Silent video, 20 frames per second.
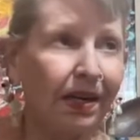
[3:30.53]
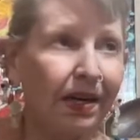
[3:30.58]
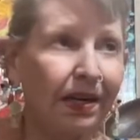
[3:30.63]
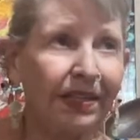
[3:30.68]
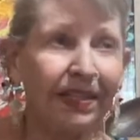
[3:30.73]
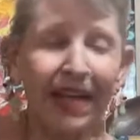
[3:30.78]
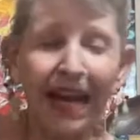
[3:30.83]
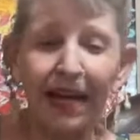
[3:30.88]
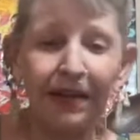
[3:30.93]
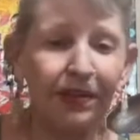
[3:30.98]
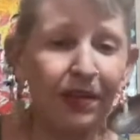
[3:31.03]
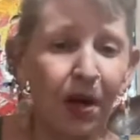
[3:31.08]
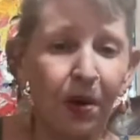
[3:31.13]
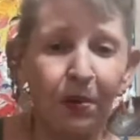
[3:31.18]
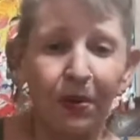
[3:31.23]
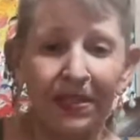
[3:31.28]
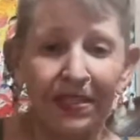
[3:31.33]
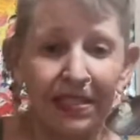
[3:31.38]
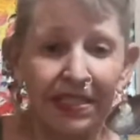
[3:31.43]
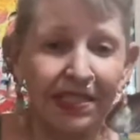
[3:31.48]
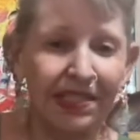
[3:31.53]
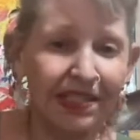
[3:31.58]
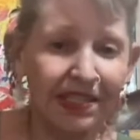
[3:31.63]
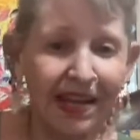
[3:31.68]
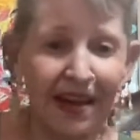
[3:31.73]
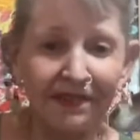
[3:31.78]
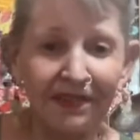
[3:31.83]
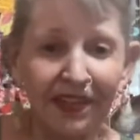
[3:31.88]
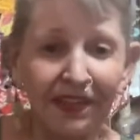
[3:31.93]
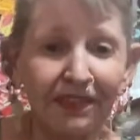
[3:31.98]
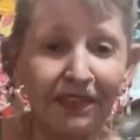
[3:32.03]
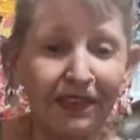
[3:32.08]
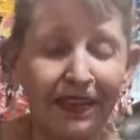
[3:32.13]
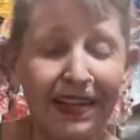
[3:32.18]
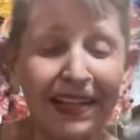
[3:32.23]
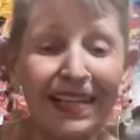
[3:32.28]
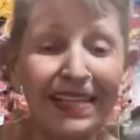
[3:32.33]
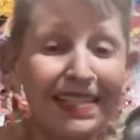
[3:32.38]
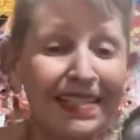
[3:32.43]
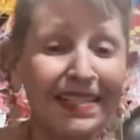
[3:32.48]
Yeah, no, it's a seven,
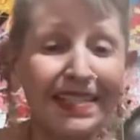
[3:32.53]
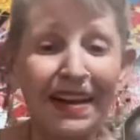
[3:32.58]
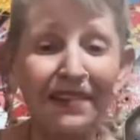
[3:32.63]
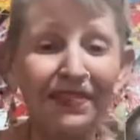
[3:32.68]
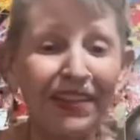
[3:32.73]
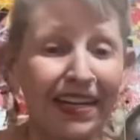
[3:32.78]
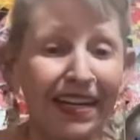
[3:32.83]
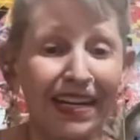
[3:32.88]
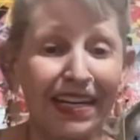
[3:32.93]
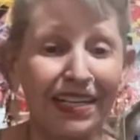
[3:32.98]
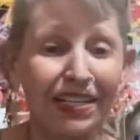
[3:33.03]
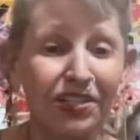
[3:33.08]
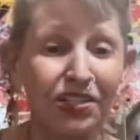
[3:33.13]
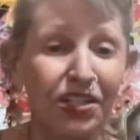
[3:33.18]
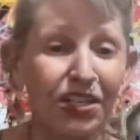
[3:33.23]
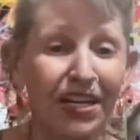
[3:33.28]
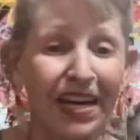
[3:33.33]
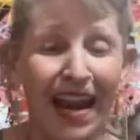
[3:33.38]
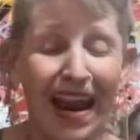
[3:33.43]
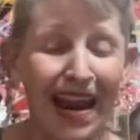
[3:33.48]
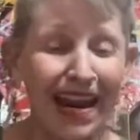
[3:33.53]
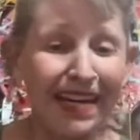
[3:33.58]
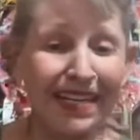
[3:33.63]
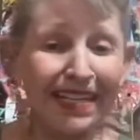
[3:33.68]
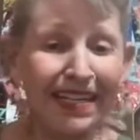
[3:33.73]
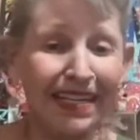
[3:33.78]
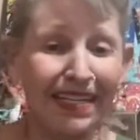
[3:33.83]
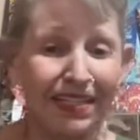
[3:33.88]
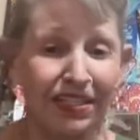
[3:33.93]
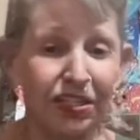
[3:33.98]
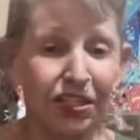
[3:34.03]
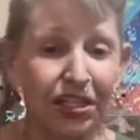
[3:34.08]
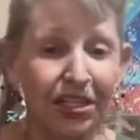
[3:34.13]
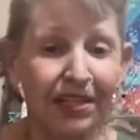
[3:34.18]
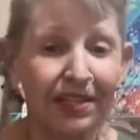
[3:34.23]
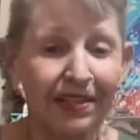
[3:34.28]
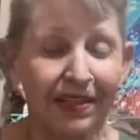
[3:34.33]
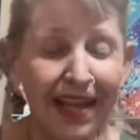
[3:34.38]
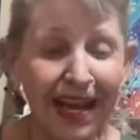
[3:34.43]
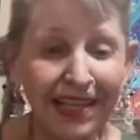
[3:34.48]
seven inch, eight inch.
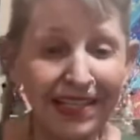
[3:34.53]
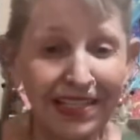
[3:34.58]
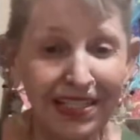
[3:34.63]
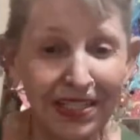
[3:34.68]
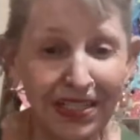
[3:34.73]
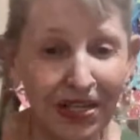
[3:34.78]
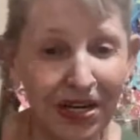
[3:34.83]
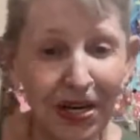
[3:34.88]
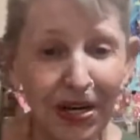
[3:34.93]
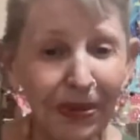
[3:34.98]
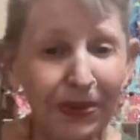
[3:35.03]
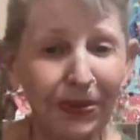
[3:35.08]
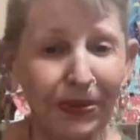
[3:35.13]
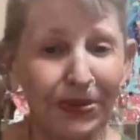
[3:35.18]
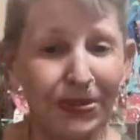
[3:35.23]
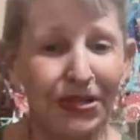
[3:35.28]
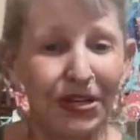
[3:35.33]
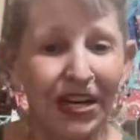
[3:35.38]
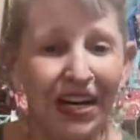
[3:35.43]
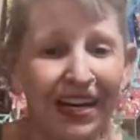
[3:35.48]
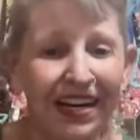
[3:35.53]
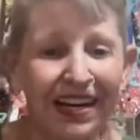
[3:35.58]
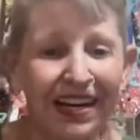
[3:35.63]
That's huge.